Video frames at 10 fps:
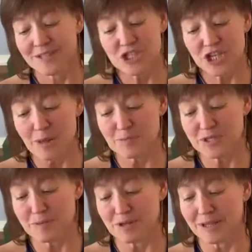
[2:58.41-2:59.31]
She helps
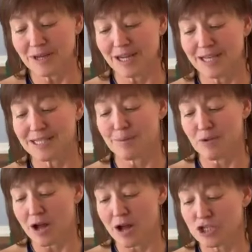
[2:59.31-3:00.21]
them eliminate
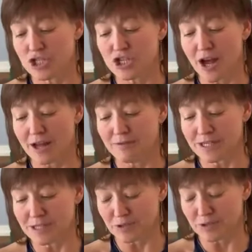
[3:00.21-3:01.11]
subconscious
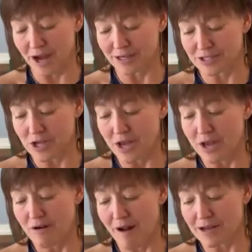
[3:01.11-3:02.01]
confidence blocks,
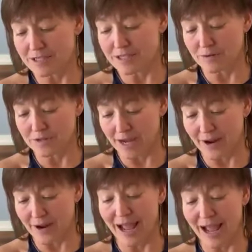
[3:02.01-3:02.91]
chronic self
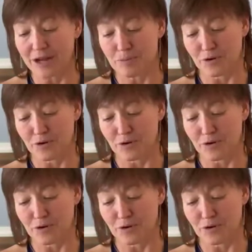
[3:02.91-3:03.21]
doubt, and